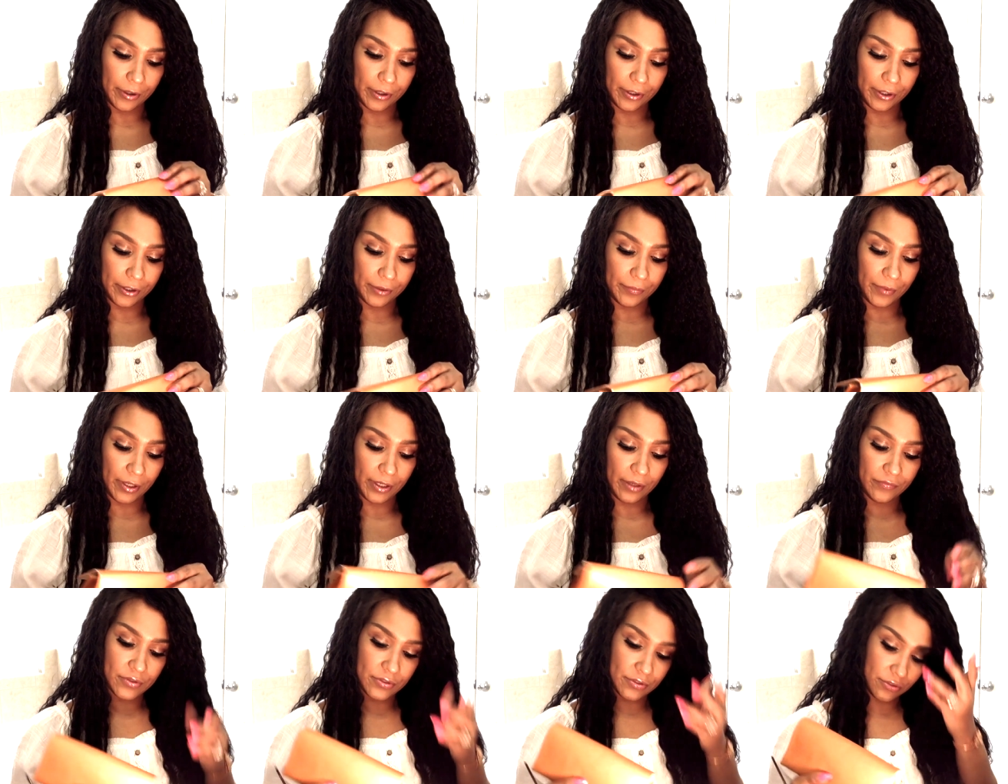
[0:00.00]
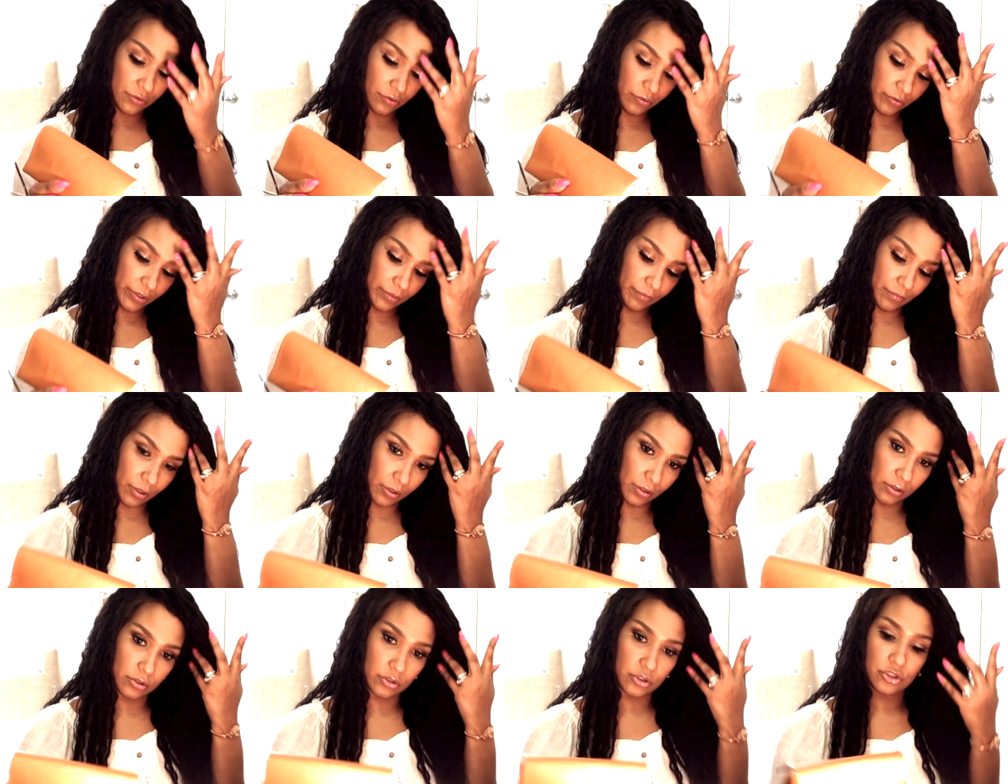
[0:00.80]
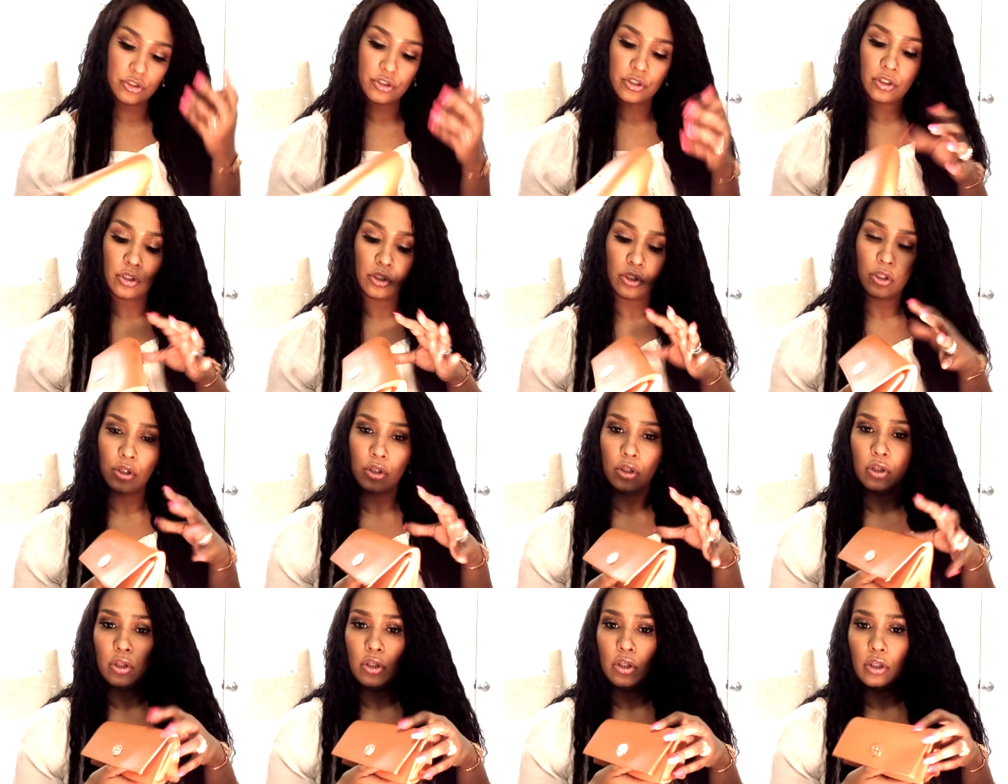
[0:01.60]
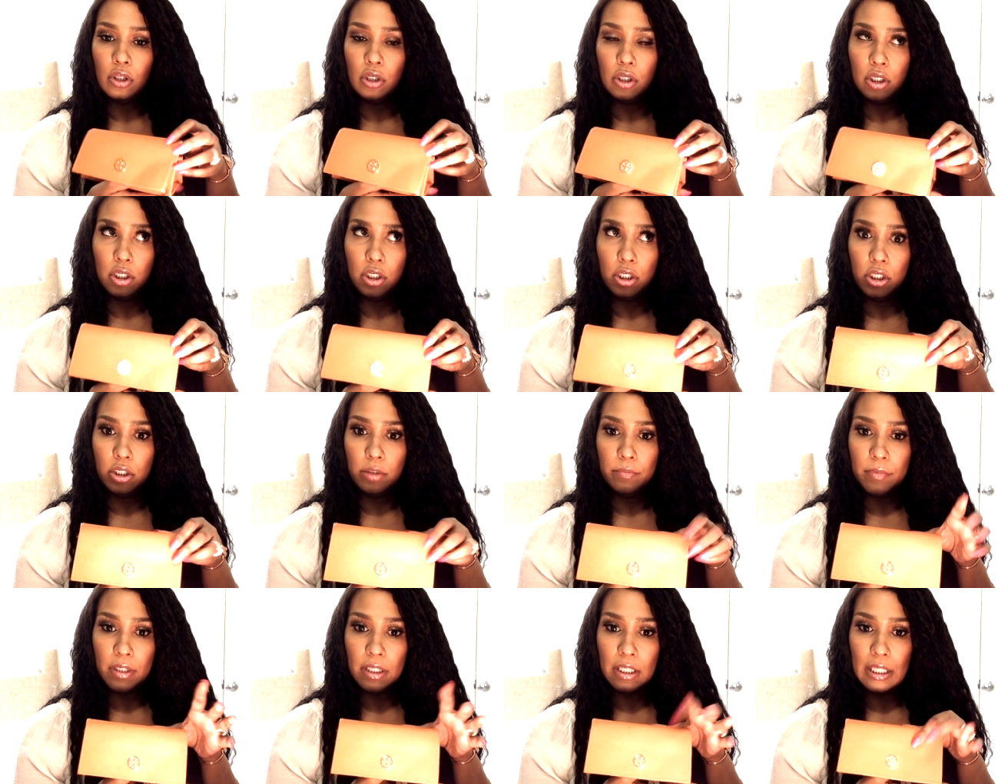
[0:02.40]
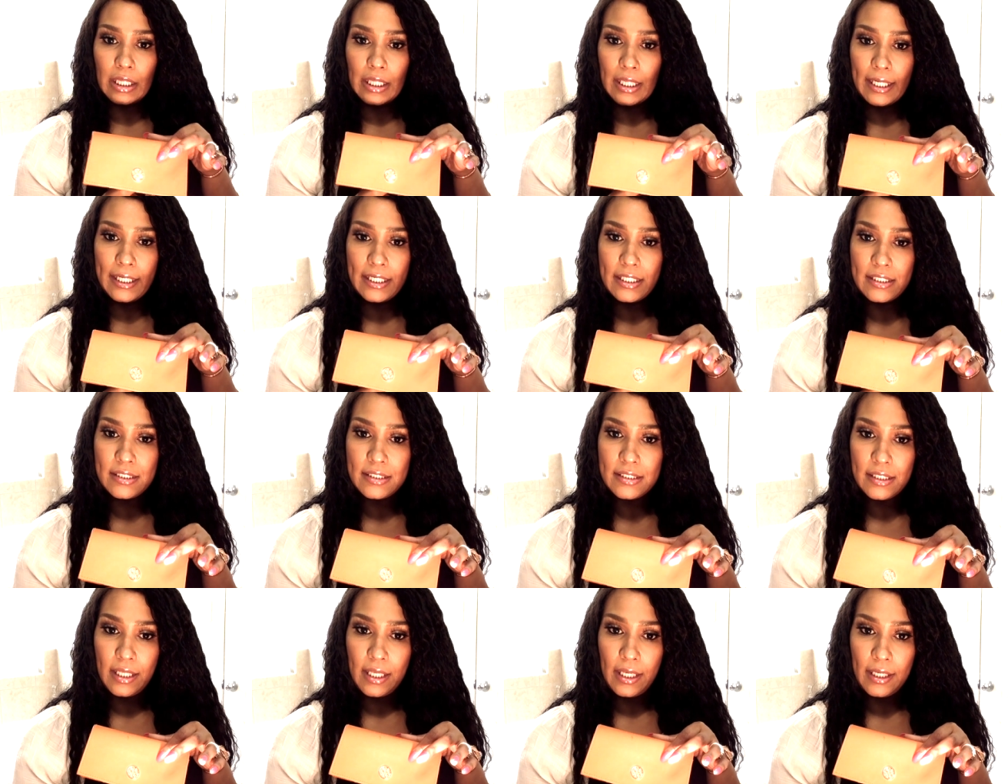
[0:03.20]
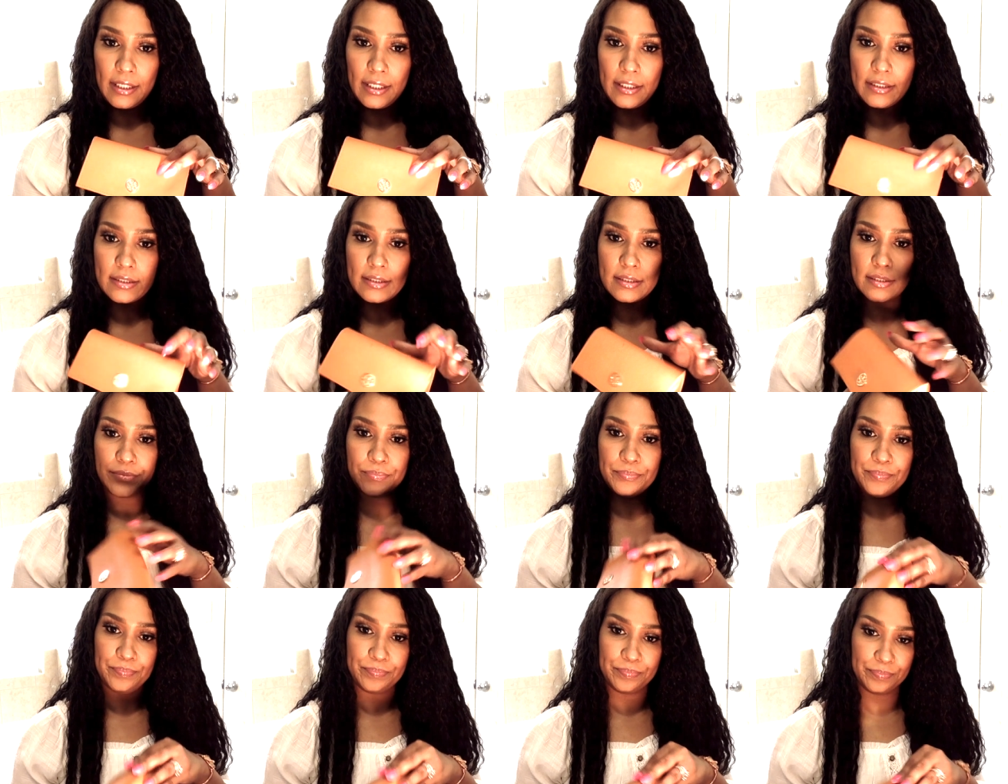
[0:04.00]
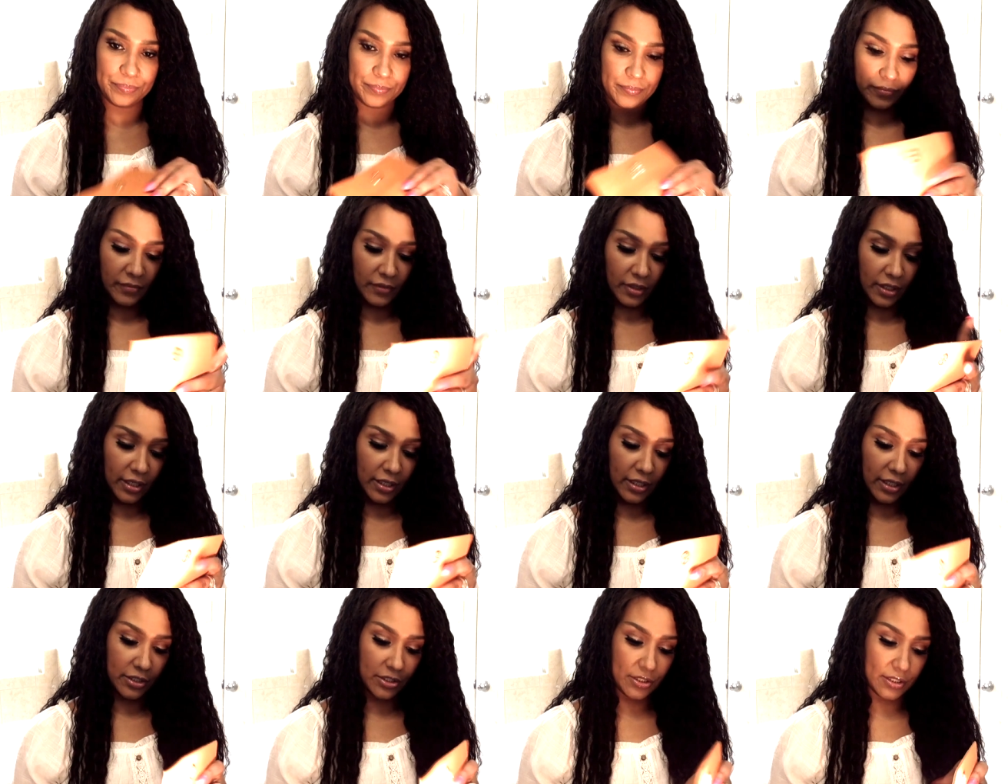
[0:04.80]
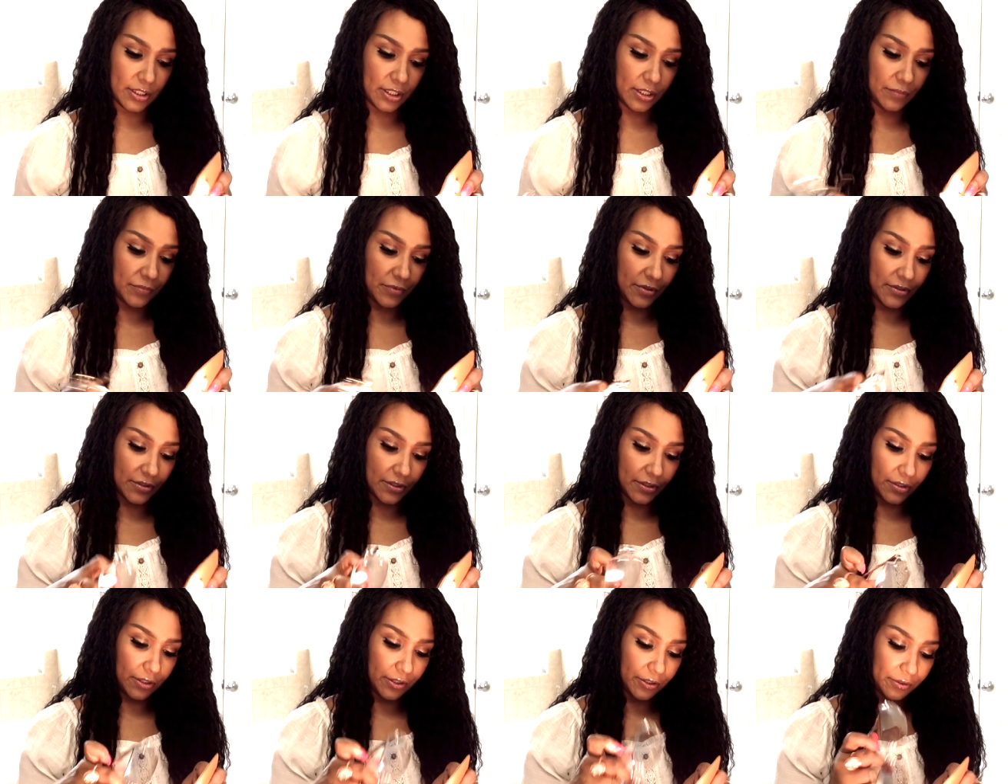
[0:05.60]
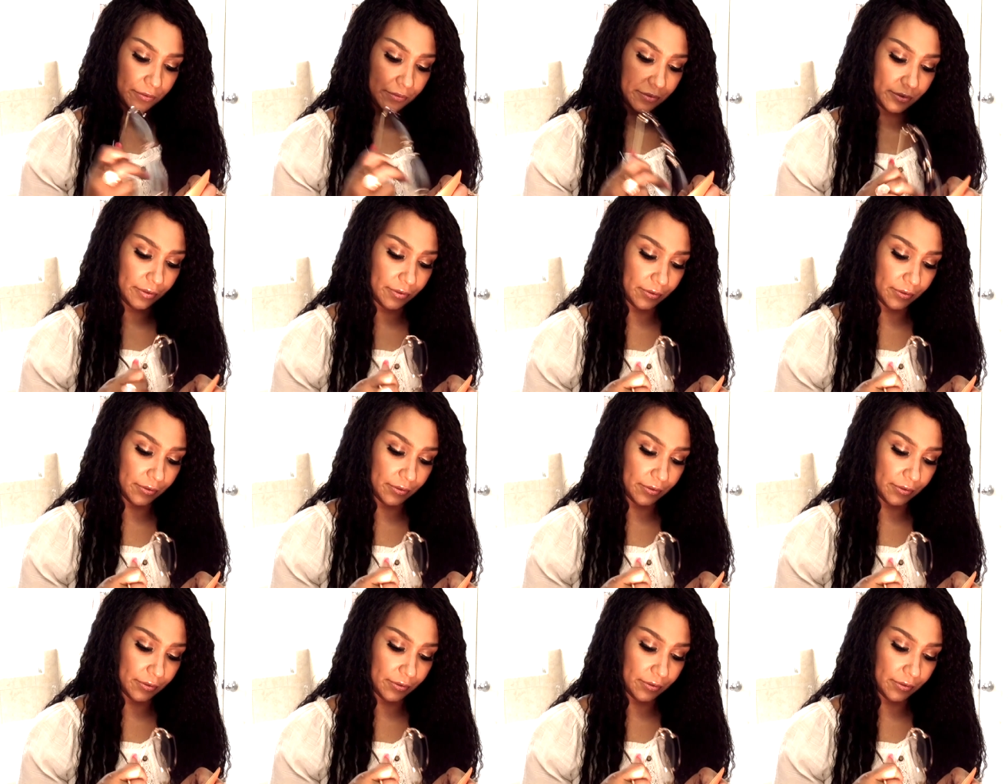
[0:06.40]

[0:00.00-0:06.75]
Um, I have this Tory Burch um, glasses case, and I just keep these in there